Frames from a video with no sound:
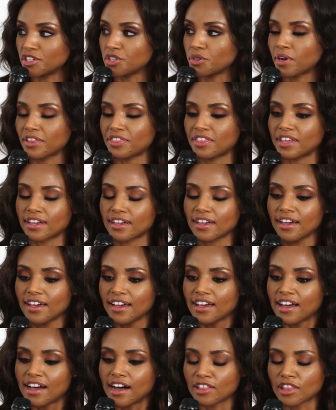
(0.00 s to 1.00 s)
You know, I think
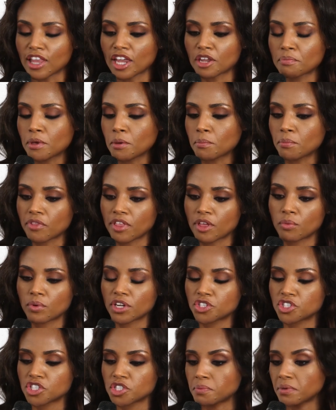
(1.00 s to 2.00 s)
a lot of people, they
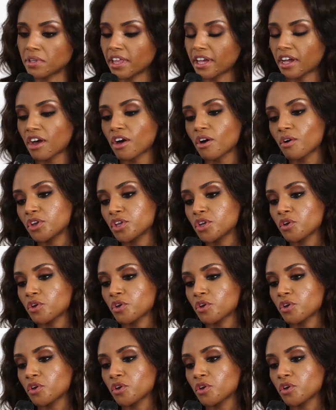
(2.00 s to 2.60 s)
want to just be like, oh,